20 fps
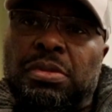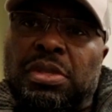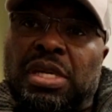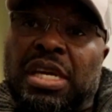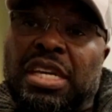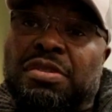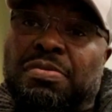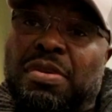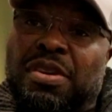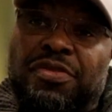
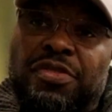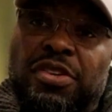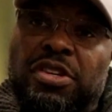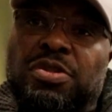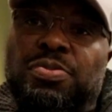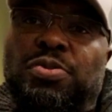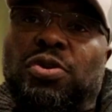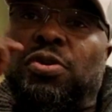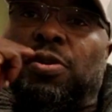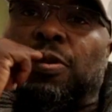He's my
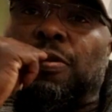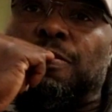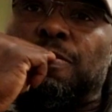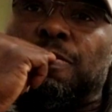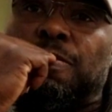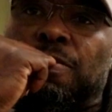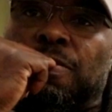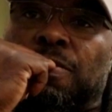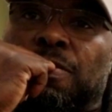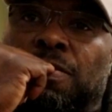firstborn.
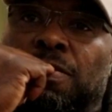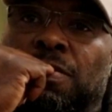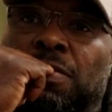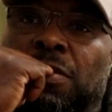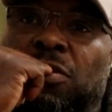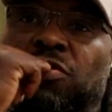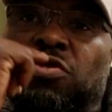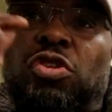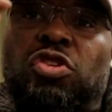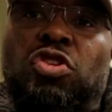
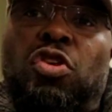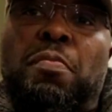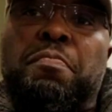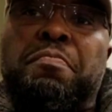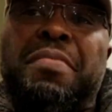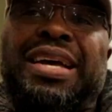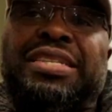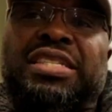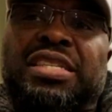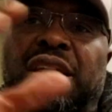So no
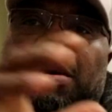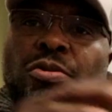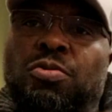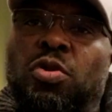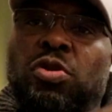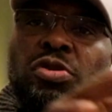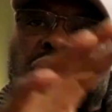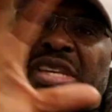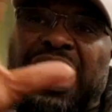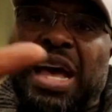matter
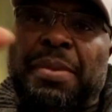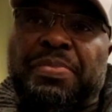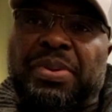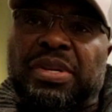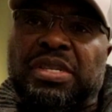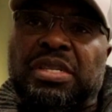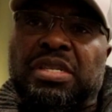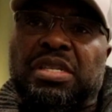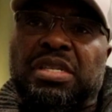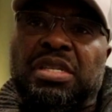what's
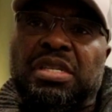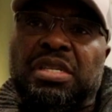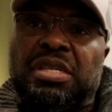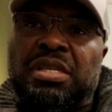happened,